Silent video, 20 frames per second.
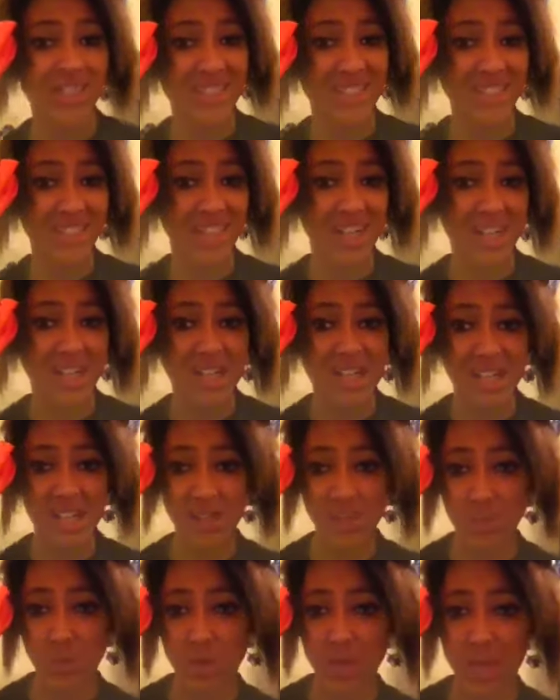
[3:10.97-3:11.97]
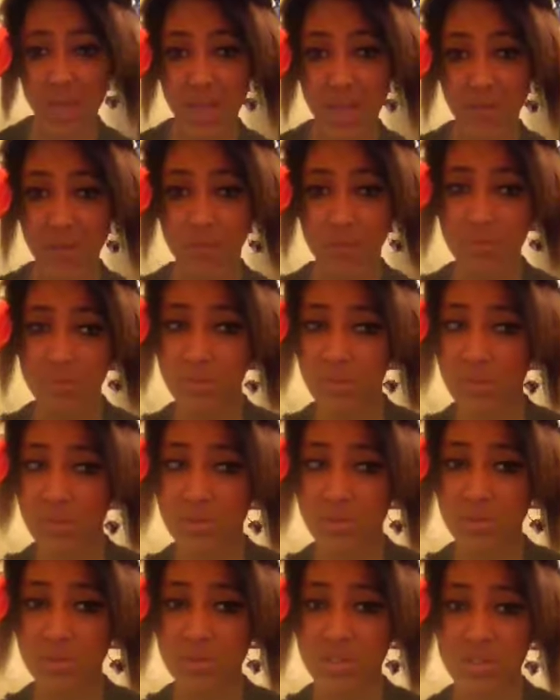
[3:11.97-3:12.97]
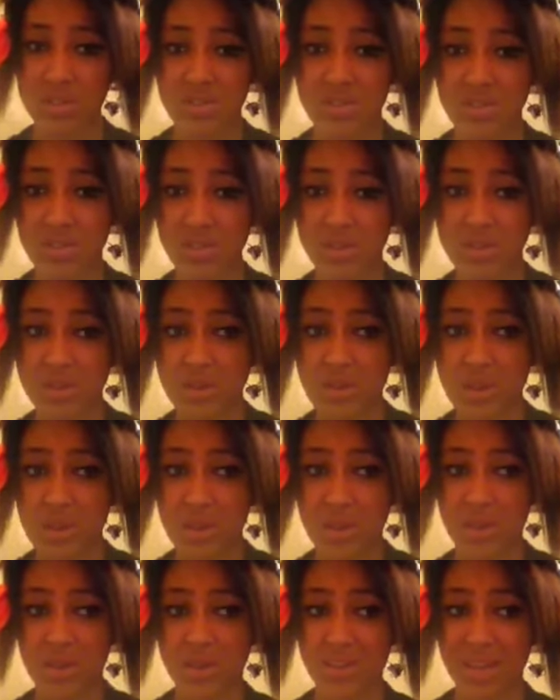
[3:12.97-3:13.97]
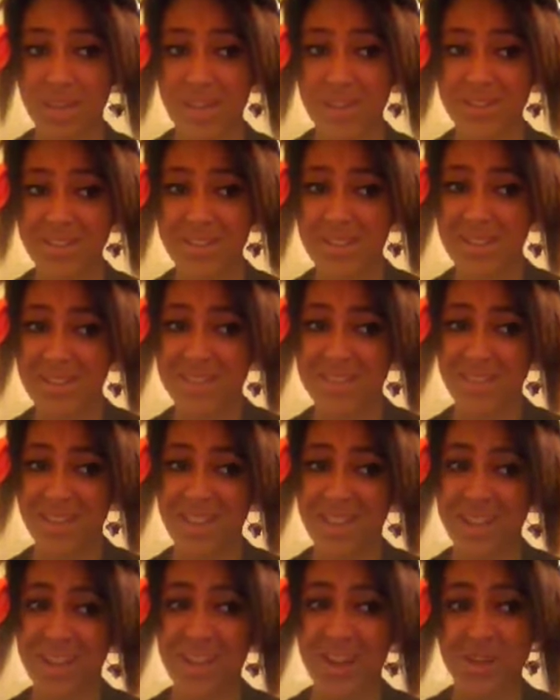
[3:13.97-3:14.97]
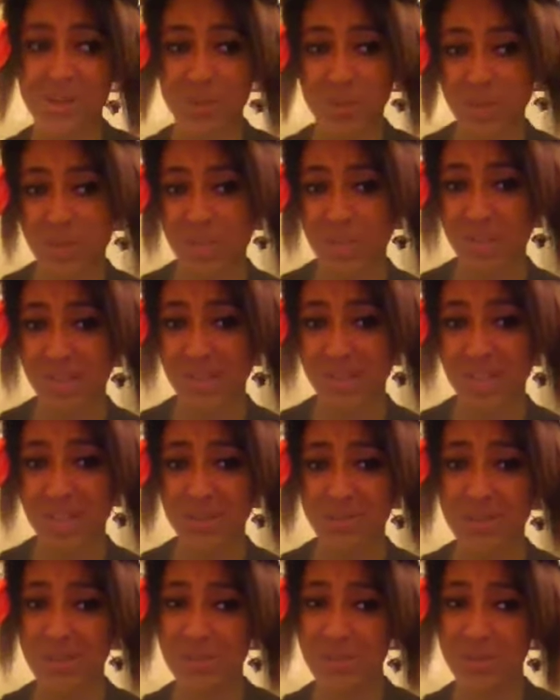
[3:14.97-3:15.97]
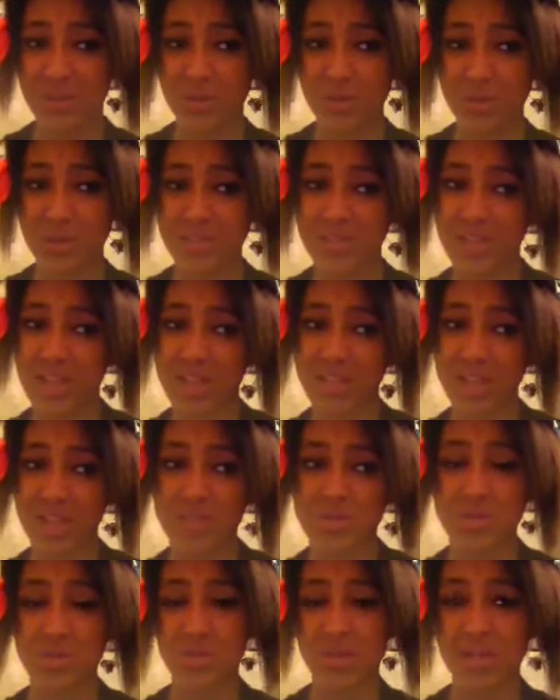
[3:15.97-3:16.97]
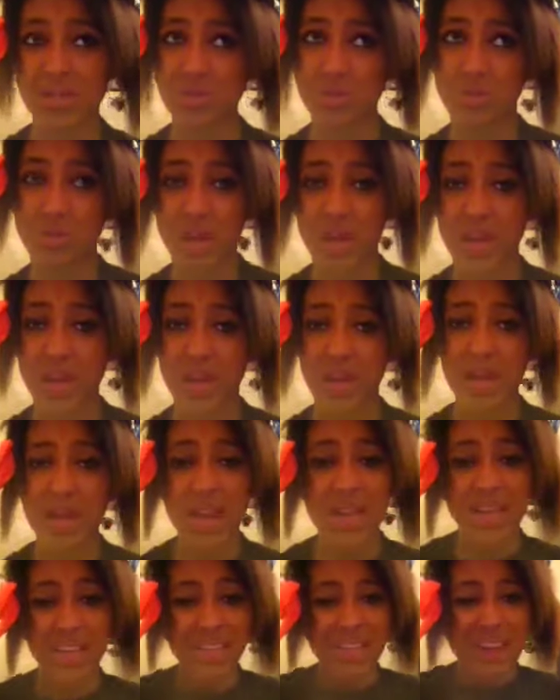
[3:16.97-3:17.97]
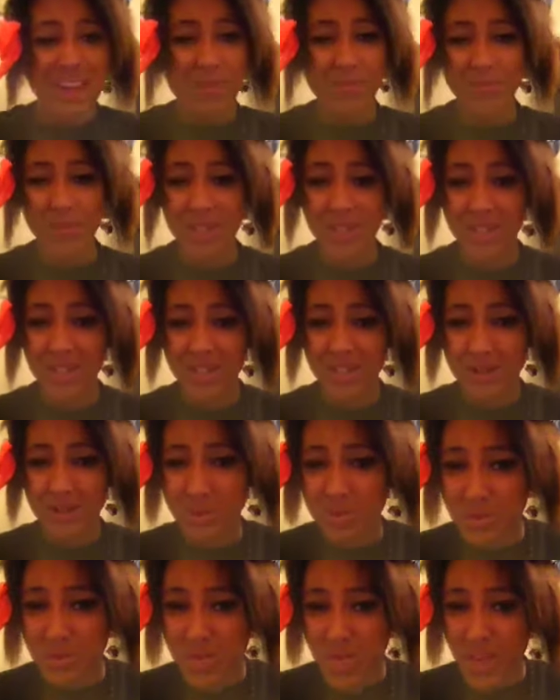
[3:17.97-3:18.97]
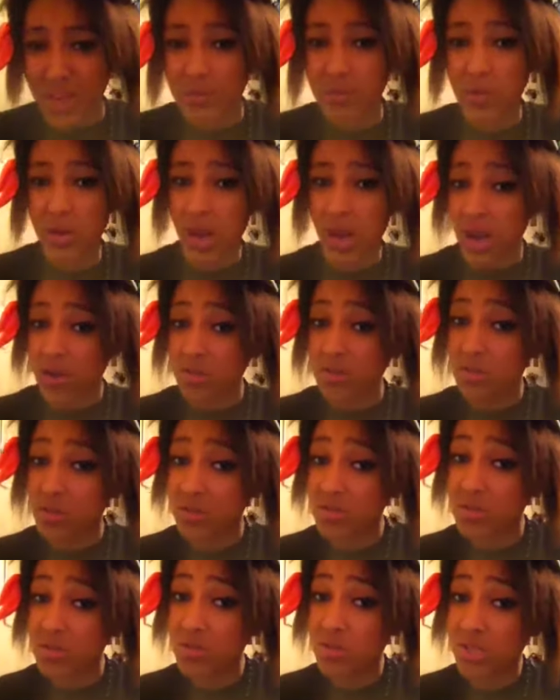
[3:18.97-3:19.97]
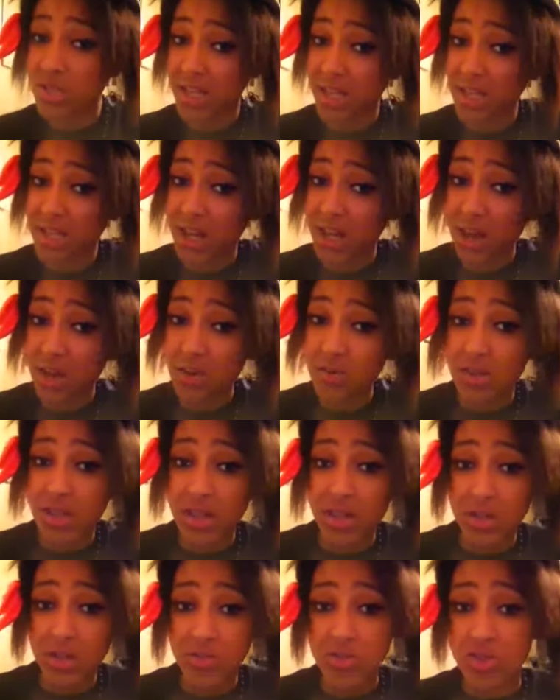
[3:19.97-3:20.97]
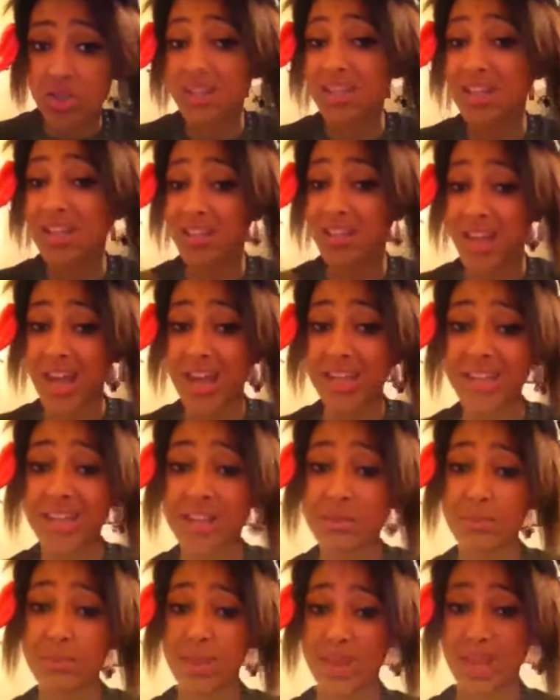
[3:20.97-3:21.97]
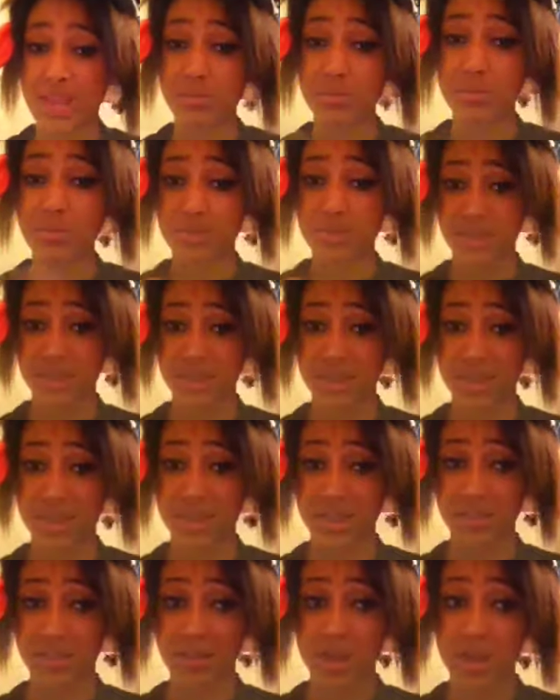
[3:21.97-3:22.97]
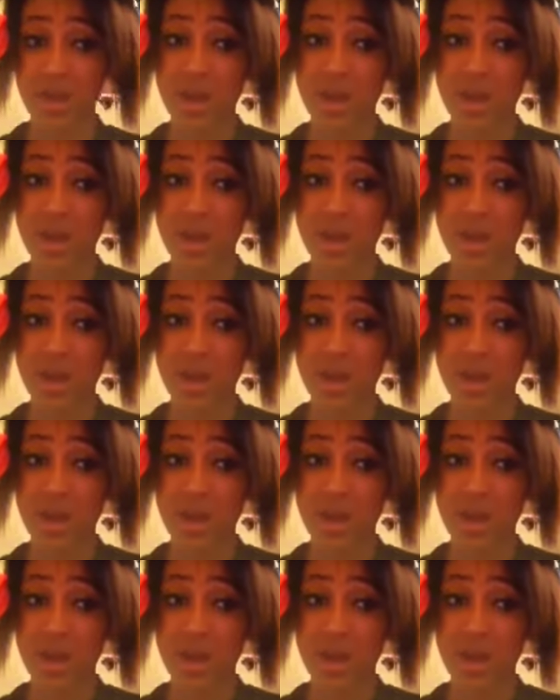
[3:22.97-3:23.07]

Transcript: idea, Karen, let's wait. When we both know we just heard our house tell us to get out and we should leave, even though that's not natural, let's wait. Like, I'm not gonna do that. If your house tells you to get out, then you should gladly be able to leave.